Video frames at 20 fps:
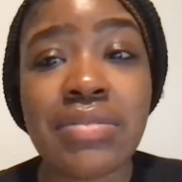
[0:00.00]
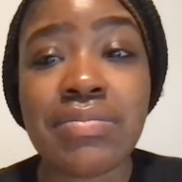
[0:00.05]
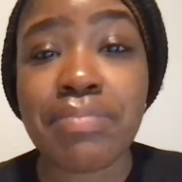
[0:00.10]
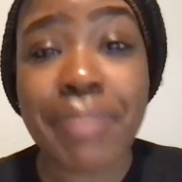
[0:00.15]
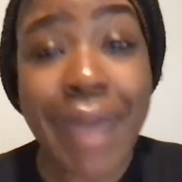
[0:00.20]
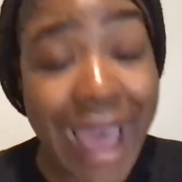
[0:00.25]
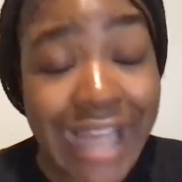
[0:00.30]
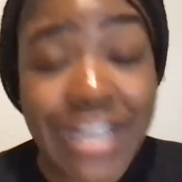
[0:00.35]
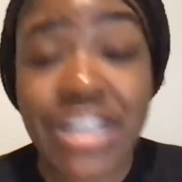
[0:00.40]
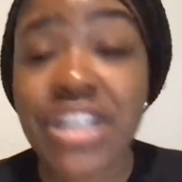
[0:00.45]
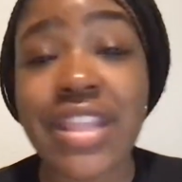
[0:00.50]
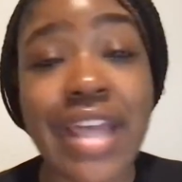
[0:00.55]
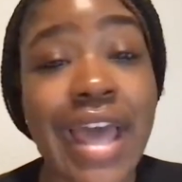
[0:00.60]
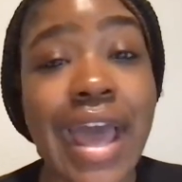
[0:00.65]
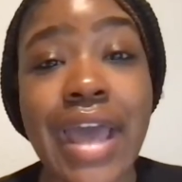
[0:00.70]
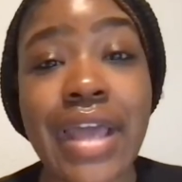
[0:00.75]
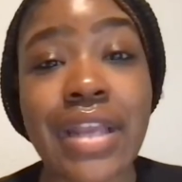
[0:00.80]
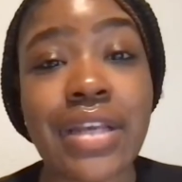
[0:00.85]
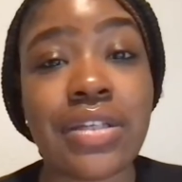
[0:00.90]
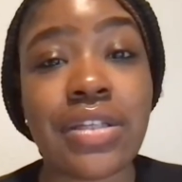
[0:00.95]
match
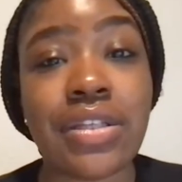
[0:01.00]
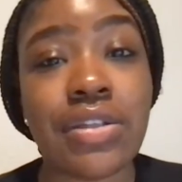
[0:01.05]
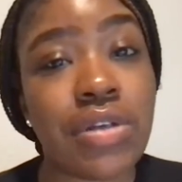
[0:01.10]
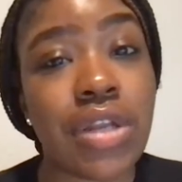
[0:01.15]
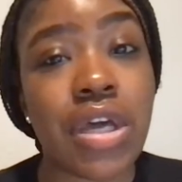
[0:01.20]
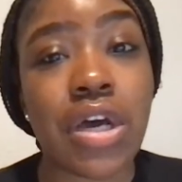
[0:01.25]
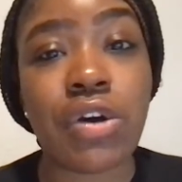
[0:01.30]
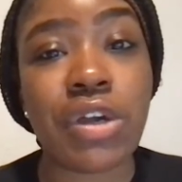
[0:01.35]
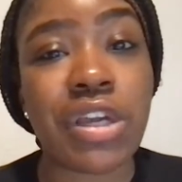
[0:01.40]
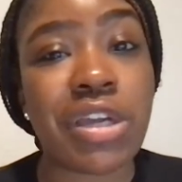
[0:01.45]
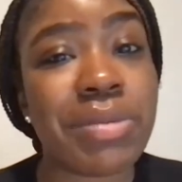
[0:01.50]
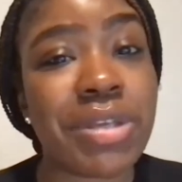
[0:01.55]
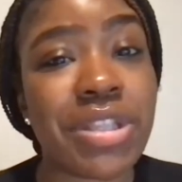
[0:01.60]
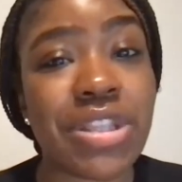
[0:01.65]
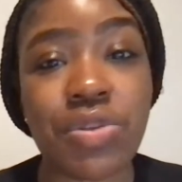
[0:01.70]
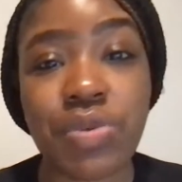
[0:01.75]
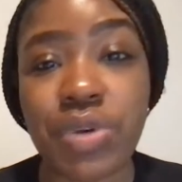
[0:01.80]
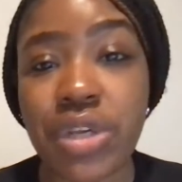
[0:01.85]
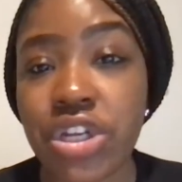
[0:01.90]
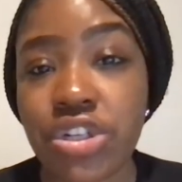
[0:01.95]
that, you know, it could be
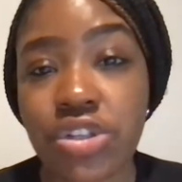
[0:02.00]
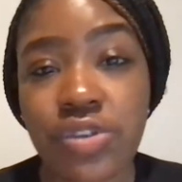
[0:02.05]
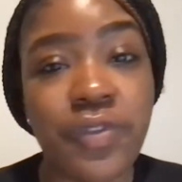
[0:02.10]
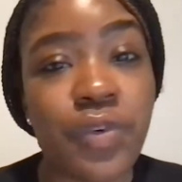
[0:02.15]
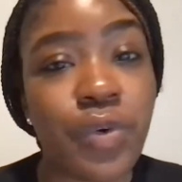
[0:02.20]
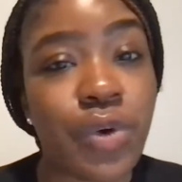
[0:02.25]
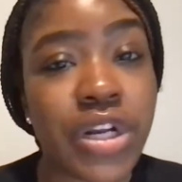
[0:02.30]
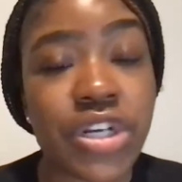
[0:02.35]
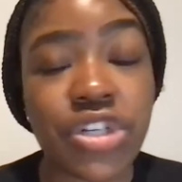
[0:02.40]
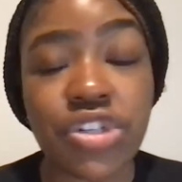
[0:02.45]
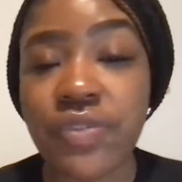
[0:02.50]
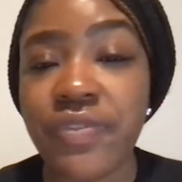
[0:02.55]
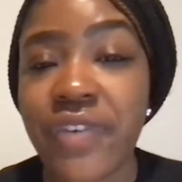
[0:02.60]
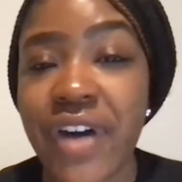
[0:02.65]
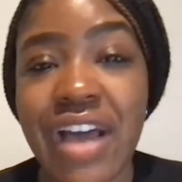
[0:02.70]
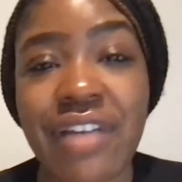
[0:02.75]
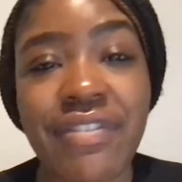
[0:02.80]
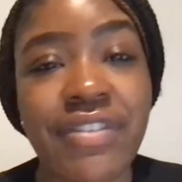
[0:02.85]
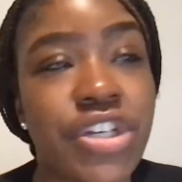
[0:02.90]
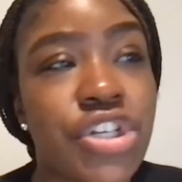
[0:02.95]
three hundred, four hundred,
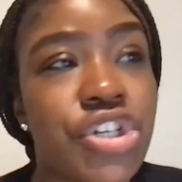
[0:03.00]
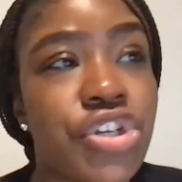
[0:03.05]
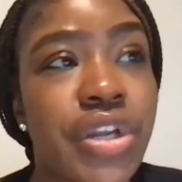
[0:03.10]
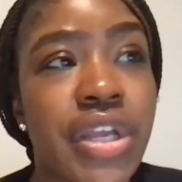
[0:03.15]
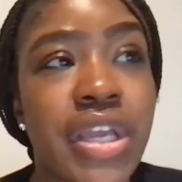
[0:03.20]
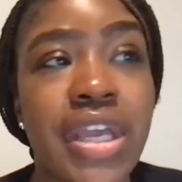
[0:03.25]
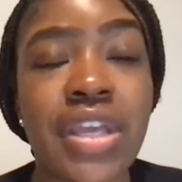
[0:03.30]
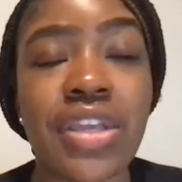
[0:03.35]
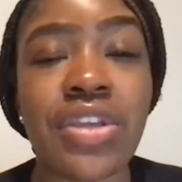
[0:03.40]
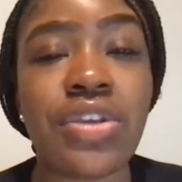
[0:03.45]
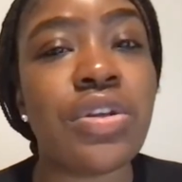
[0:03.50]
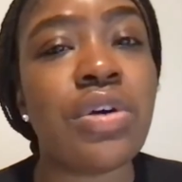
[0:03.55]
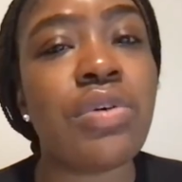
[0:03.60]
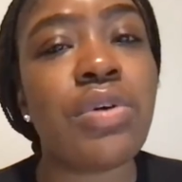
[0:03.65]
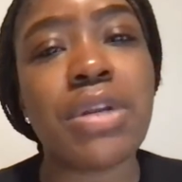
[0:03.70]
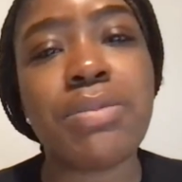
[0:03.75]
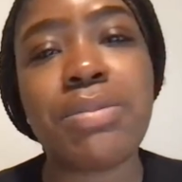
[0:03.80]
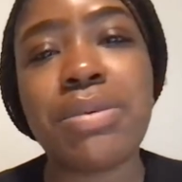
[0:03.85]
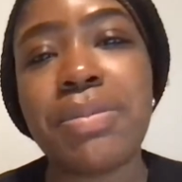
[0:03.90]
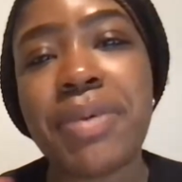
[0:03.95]
five hundred, and you don't
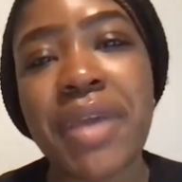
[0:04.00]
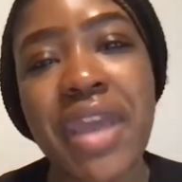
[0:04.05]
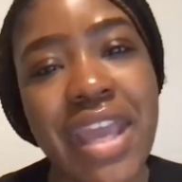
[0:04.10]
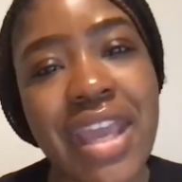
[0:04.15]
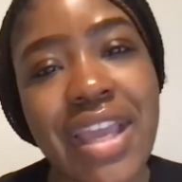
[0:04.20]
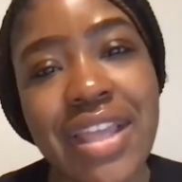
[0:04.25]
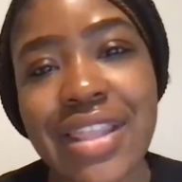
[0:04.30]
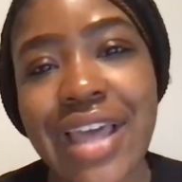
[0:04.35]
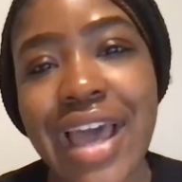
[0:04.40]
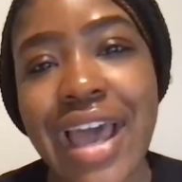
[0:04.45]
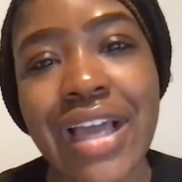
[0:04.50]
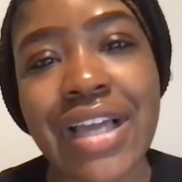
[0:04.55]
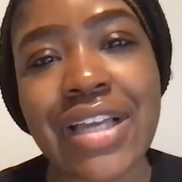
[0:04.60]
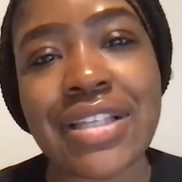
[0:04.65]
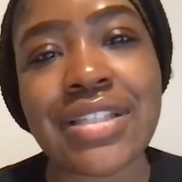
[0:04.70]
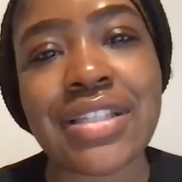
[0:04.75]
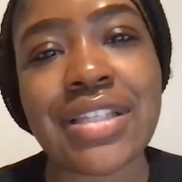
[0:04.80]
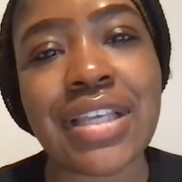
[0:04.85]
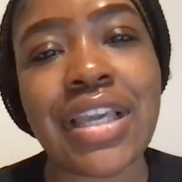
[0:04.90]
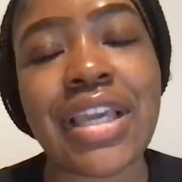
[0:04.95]
wanna be paying that,
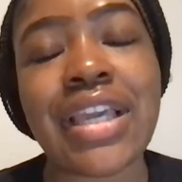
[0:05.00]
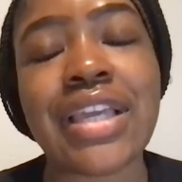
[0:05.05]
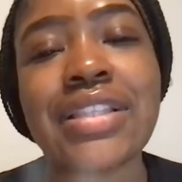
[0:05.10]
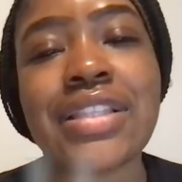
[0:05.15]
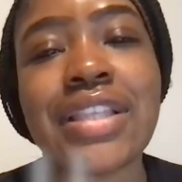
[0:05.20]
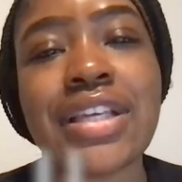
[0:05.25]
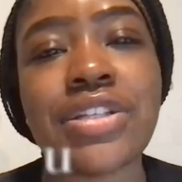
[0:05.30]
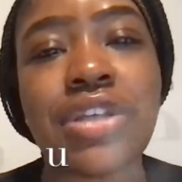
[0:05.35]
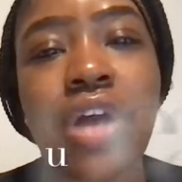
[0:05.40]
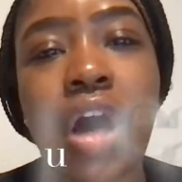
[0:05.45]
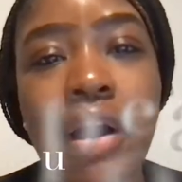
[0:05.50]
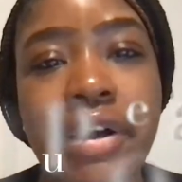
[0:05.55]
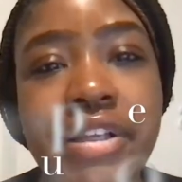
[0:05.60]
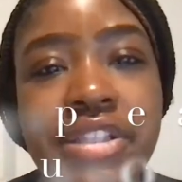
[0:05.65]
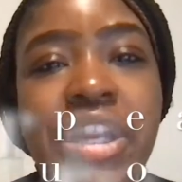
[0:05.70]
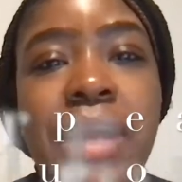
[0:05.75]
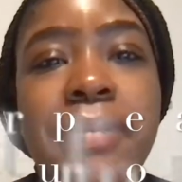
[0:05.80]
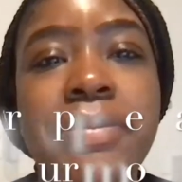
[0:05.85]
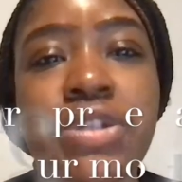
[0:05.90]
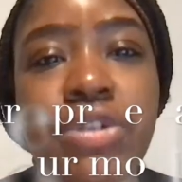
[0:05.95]
because there's always
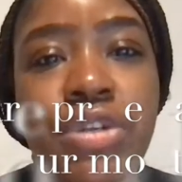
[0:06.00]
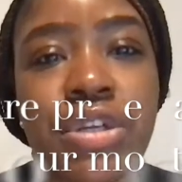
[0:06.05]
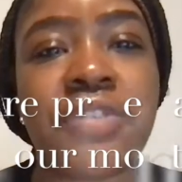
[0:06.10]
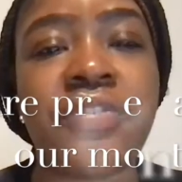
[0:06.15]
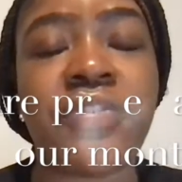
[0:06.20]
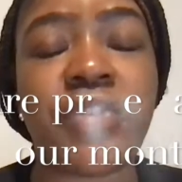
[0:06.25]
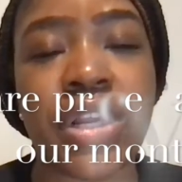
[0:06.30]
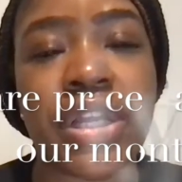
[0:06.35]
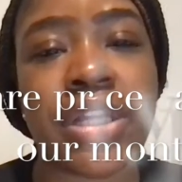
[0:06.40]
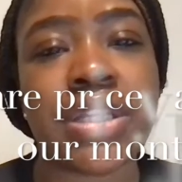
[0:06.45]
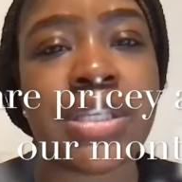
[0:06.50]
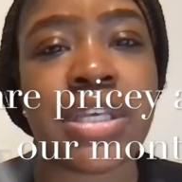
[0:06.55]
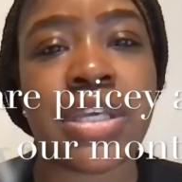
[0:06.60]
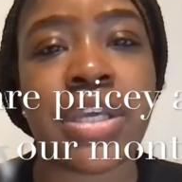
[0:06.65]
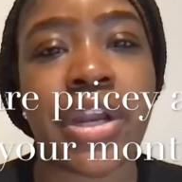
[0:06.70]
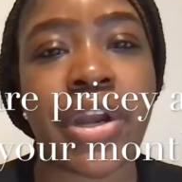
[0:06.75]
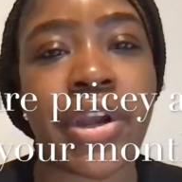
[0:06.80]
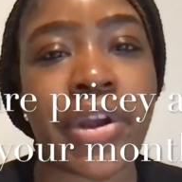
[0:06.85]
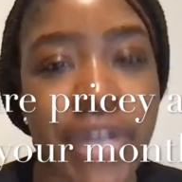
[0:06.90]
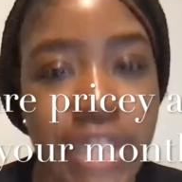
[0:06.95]
an opportunity for it to
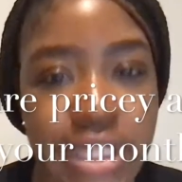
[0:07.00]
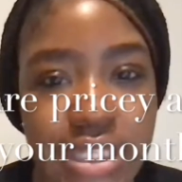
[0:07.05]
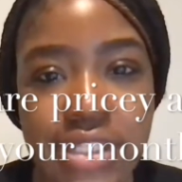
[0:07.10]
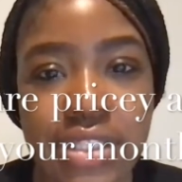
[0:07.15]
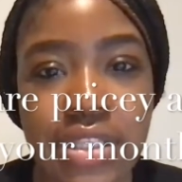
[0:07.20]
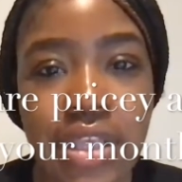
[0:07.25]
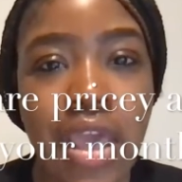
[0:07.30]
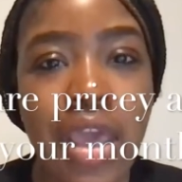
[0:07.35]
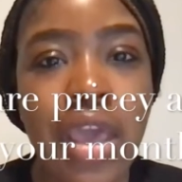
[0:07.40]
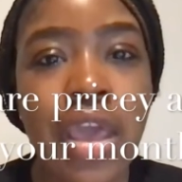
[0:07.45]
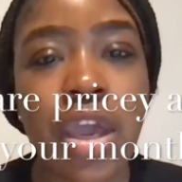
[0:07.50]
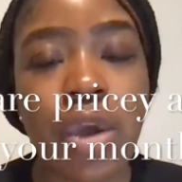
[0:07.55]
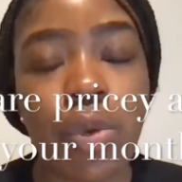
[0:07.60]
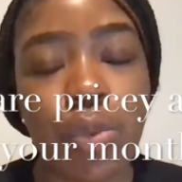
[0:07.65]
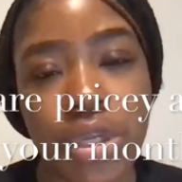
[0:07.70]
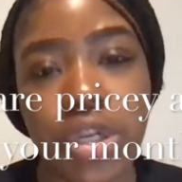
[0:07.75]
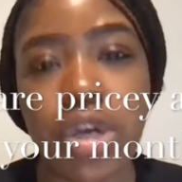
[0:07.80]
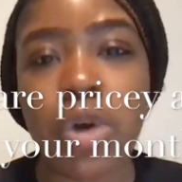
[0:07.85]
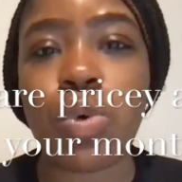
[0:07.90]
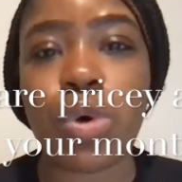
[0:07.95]
increase, and
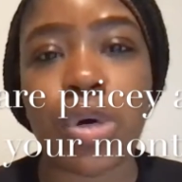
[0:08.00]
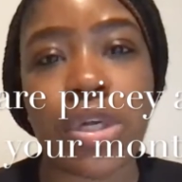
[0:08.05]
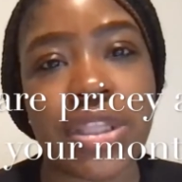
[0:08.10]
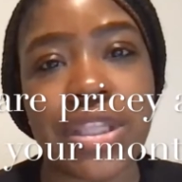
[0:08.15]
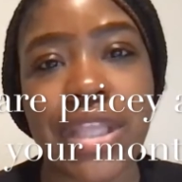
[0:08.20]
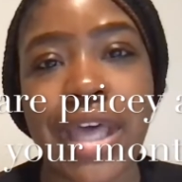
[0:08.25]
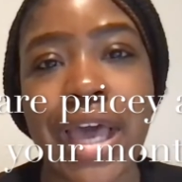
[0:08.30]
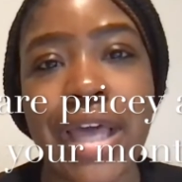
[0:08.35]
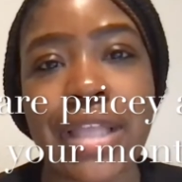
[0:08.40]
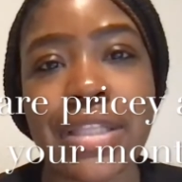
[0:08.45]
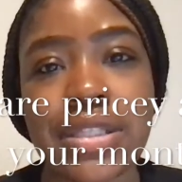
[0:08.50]
we don't want that.